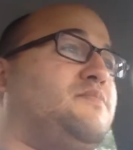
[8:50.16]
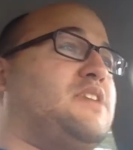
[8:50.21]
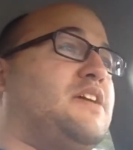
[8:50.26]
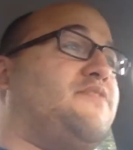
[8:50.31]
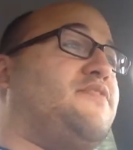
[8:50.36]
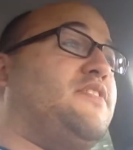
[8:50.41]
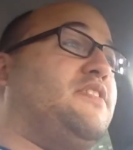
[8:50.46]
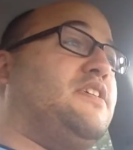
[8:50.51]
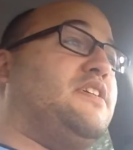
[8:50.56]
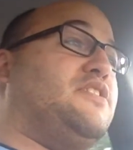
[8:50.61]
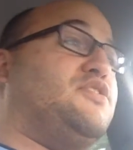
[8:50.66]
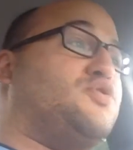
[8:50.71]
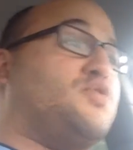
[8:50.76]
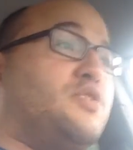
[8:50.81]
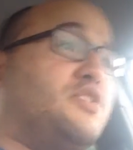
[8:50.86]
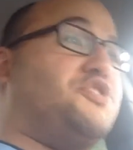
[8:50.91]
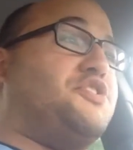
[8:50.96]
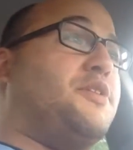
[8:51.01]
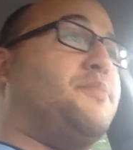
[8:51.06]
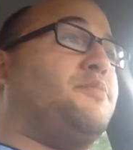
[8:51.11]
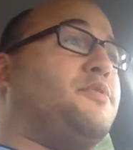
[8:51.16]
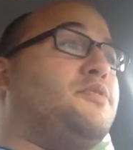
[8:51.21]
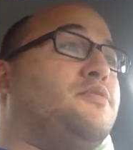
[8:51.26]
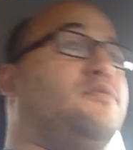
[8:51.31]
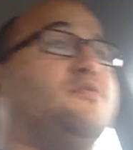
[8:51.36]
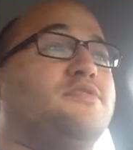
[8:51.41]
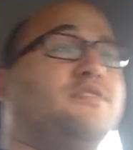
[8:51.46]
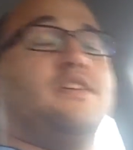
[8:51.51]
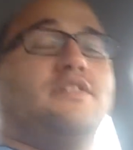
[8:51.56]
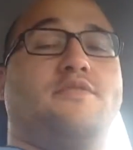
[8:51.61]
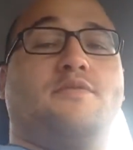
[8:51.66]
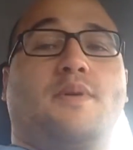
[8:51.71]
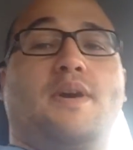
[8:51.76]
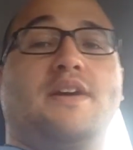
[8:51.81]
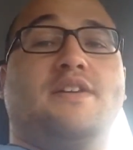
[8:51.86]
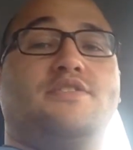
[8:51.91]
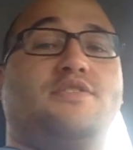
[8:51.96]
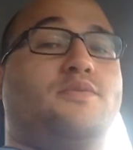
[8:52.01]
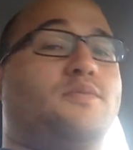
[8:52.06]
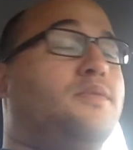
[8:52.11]
Definitely enjoy chiptunes,
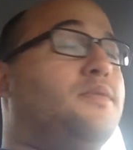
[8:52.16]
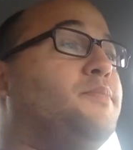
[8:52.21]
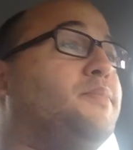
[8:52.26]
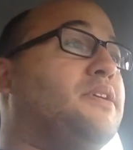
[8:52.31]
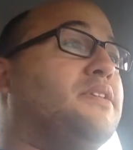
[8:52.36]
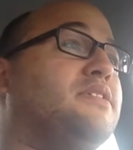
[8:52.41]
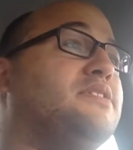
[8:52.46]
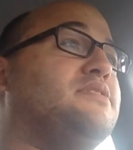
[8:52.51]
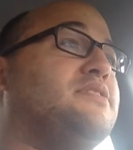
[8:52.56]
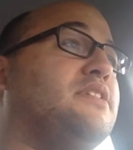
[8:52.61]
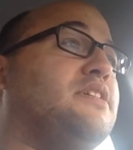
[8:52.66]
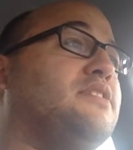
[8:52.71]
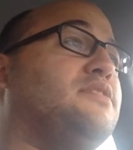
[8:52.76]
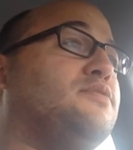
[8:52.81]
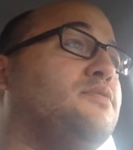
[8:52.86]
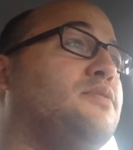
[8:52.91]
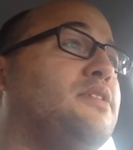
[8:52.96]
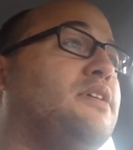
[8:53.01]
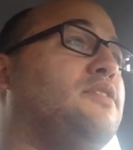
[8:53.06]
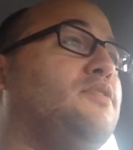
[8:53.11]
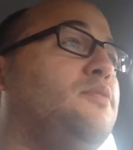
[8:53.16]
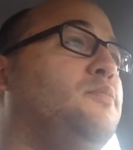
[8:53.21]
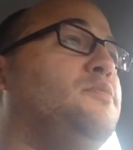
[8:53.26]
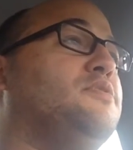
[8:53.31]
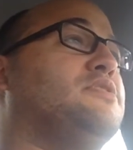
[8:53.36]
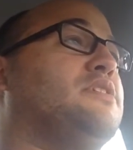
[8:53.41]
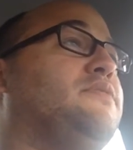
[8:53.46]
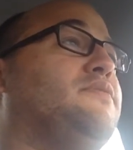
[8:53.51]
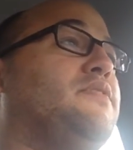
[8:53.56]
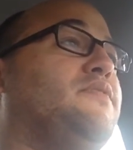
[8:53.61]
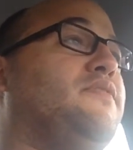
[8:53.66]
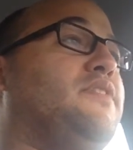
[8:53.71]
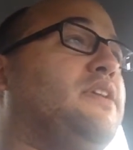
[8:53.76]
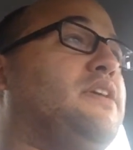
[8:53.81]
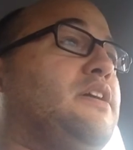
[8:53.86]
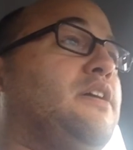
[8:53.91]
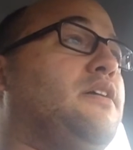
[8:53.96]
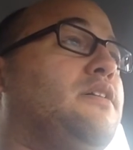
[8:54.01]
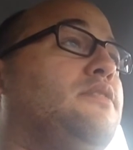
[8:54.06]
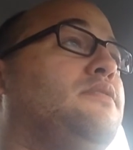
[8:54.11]
otherwise you wouldn't be listening to it in almost every
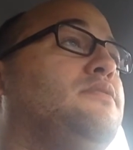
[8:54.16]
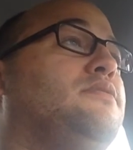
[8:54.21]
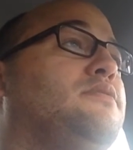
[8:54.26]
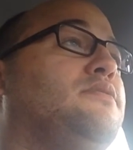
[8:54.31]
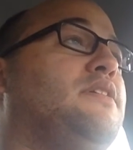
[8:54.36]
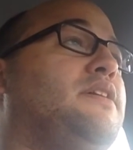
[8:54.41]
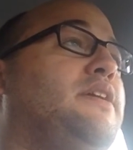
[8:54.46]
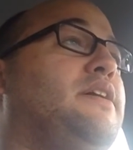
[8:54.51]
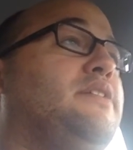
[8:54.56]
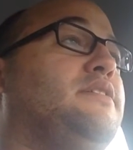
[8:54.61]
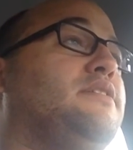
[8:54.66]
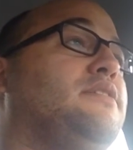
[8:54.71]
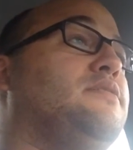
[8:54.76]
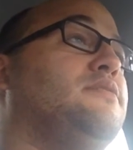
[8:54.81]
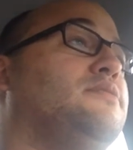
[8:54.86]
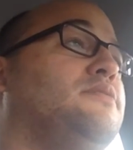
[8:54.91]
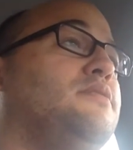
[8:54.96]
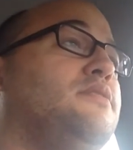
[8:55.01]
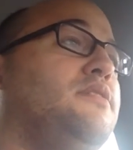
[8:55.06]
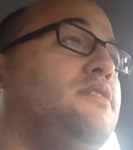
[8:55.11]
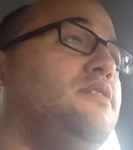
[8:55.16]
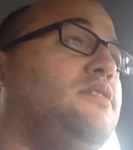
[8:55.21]
video that I do.